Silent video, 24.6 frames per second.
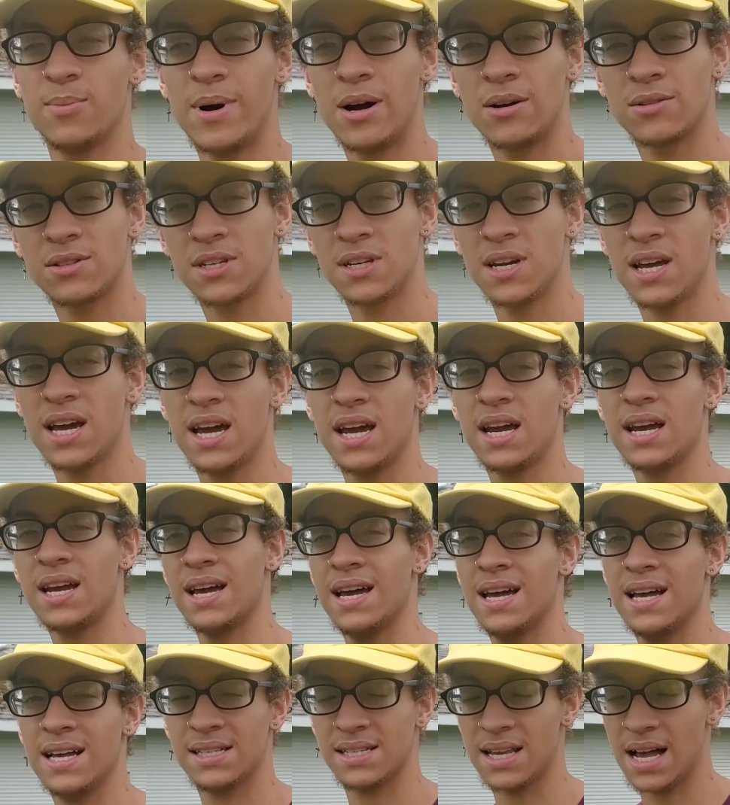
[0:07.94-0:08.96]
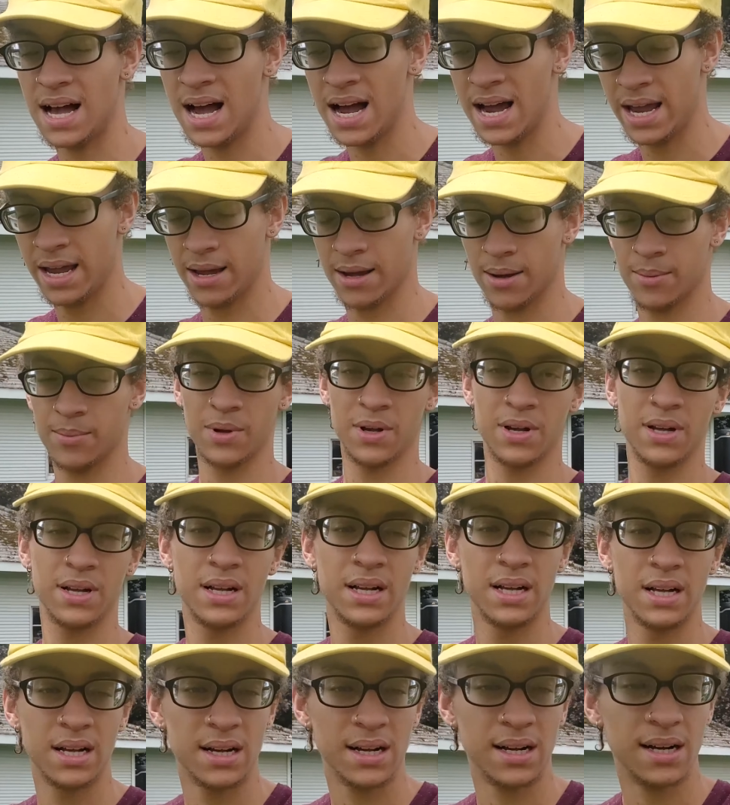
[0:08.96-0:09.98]
about today as I am
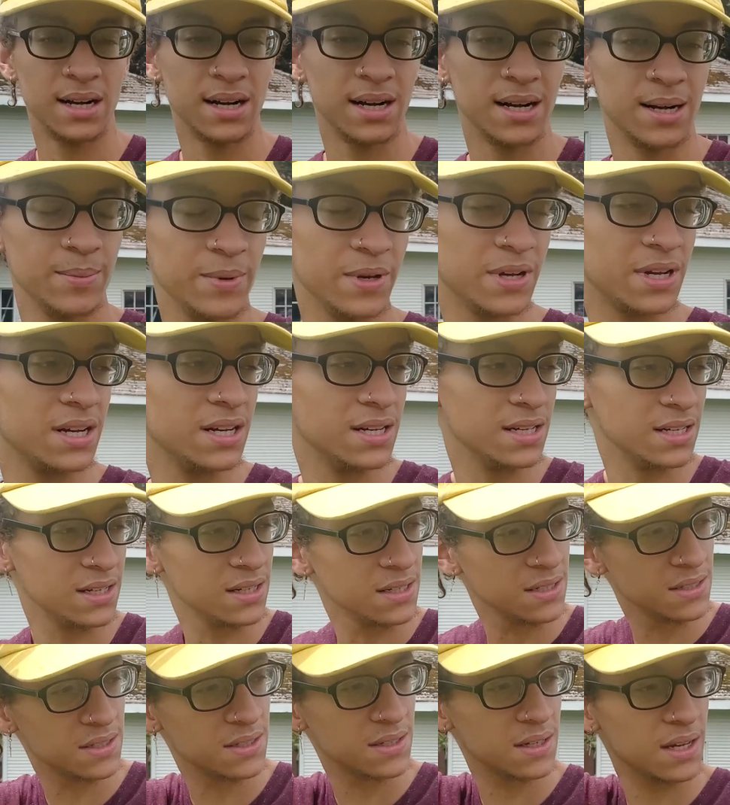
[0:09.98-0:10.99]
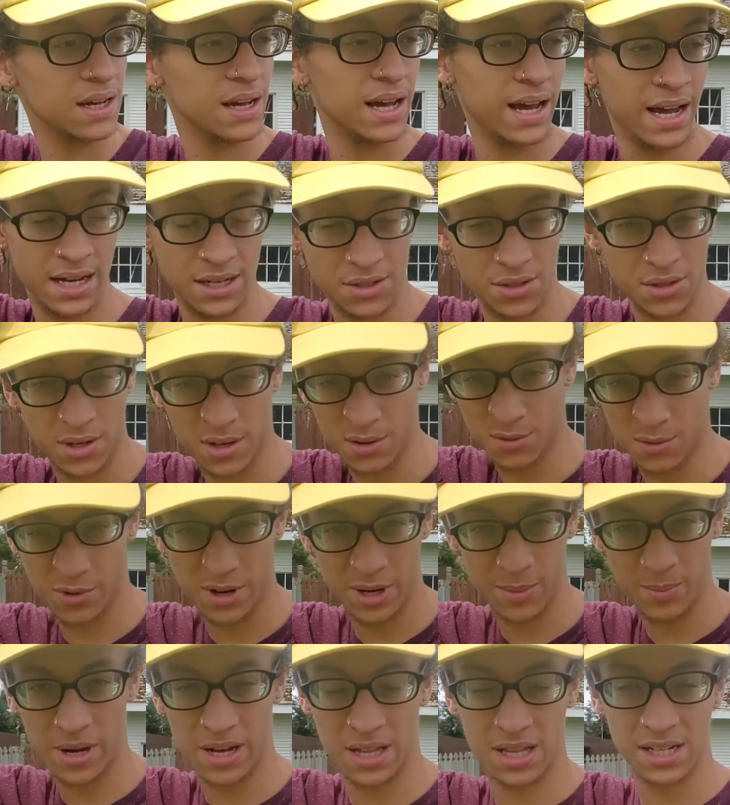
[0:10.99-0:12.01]
uh, because as you can
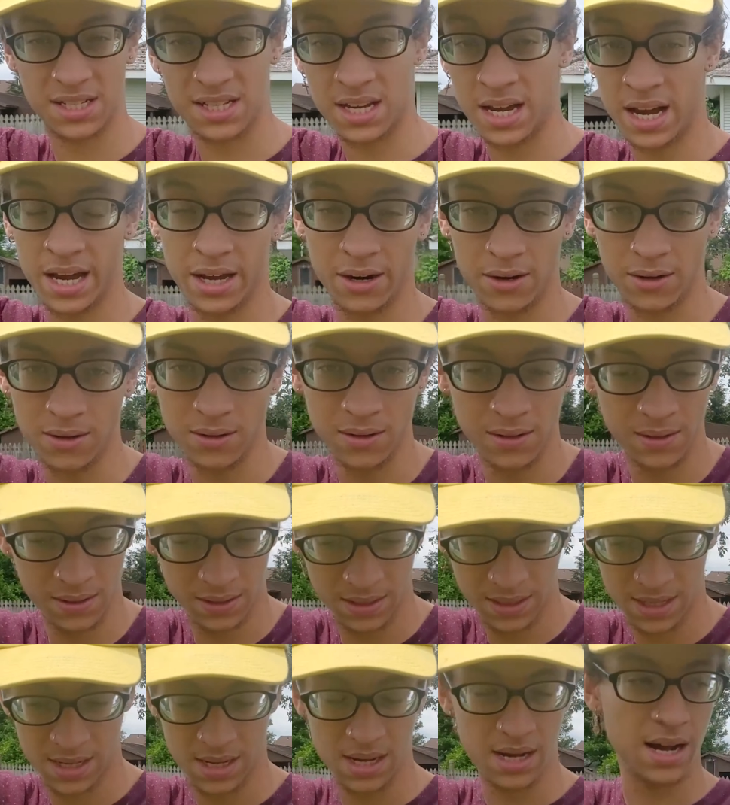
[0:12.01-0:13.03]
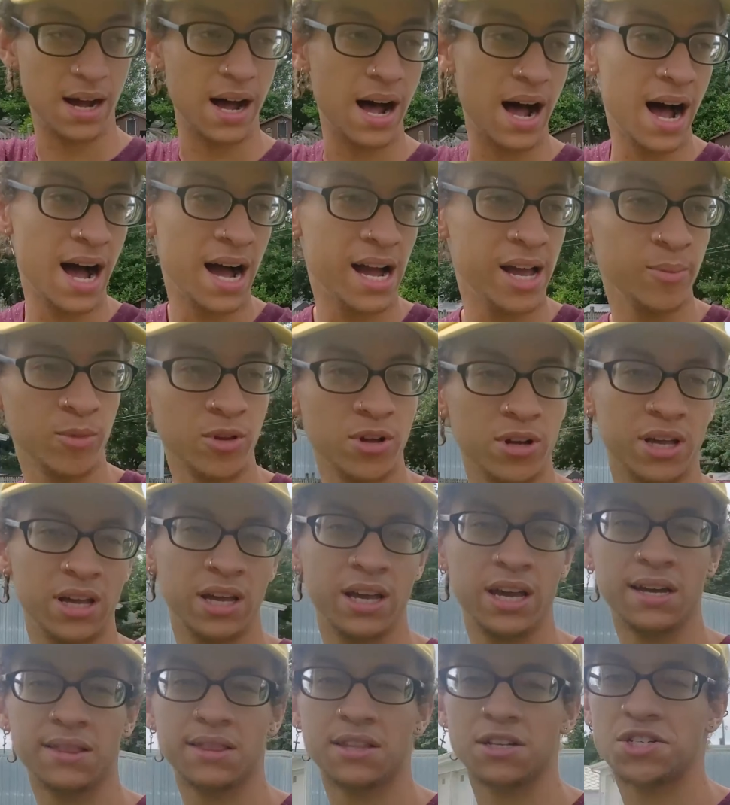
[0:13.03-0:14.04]
read by the title I am
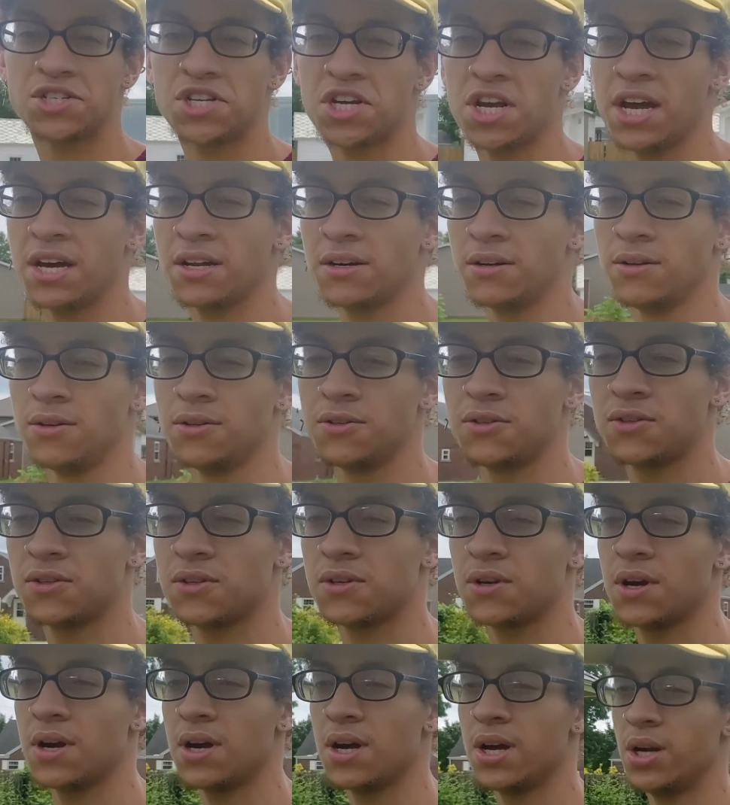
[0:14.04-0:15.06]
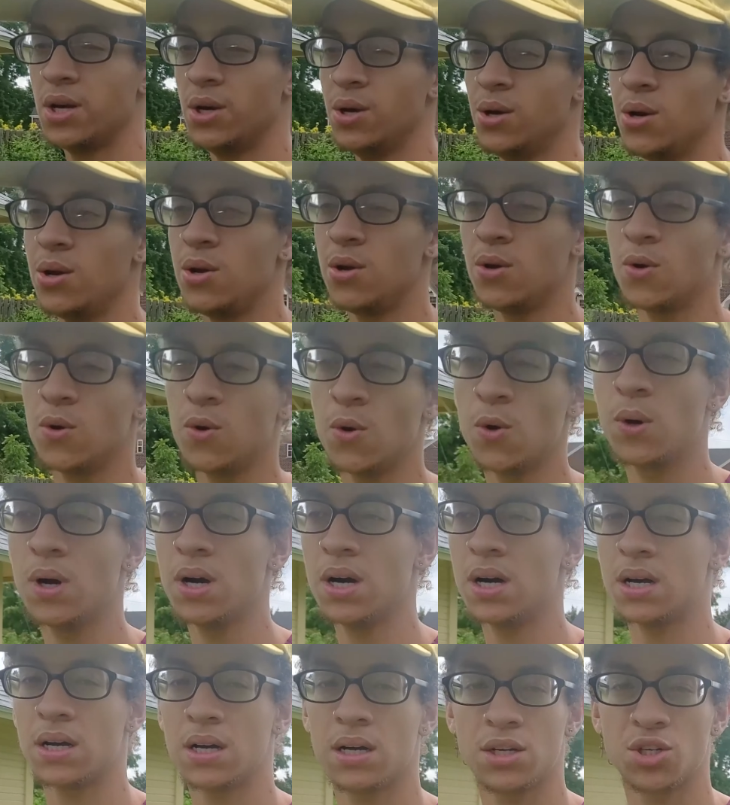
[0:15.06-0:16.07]
looking at the channel's new
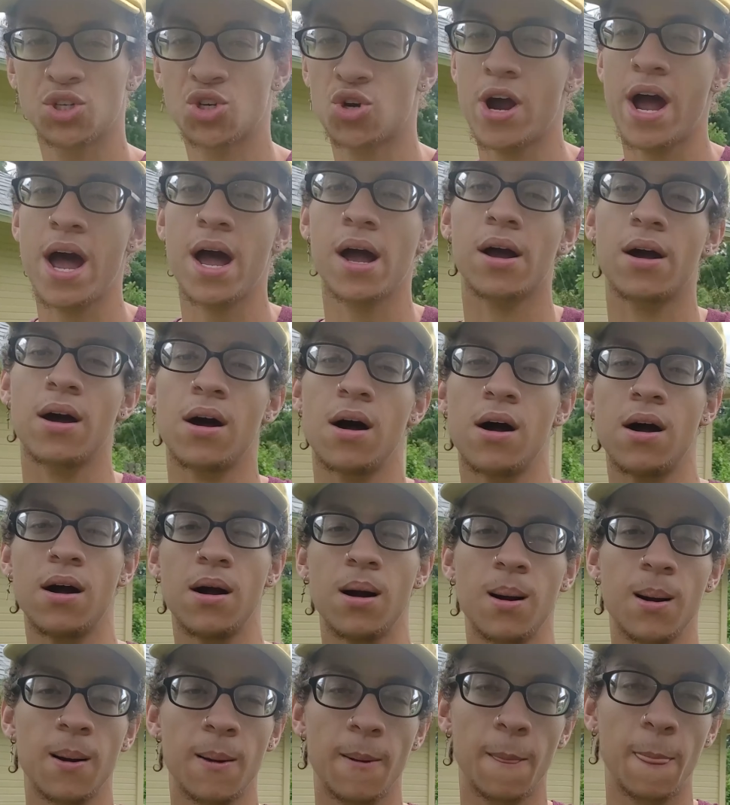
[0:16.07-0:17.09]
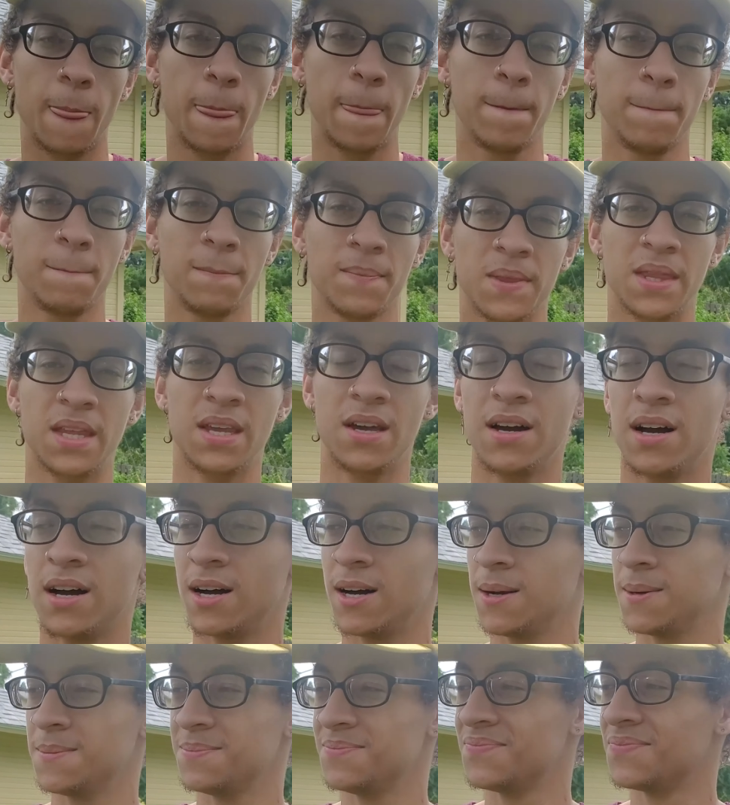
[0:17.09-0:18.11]
track car.
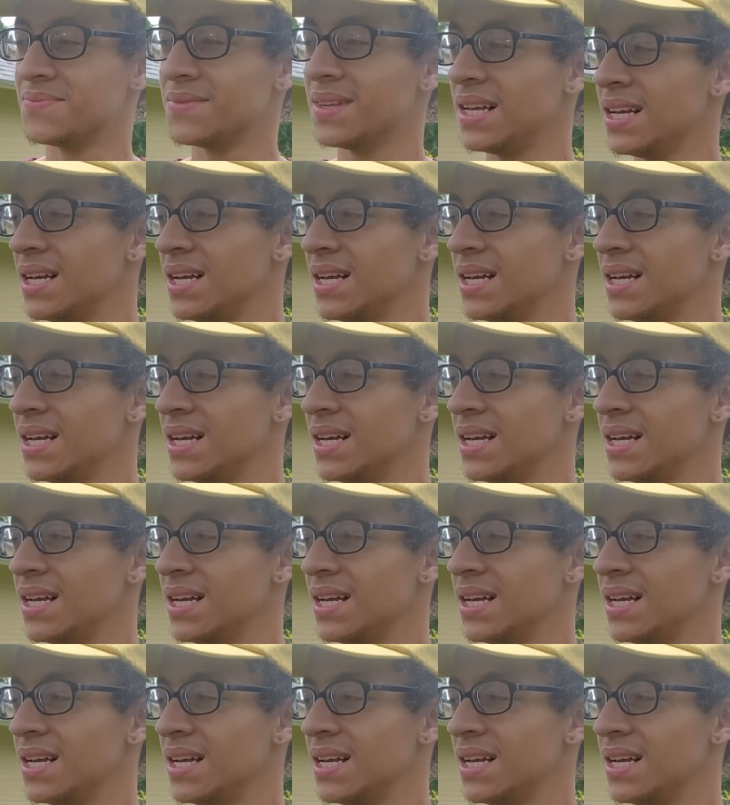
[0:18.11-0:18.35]
Um,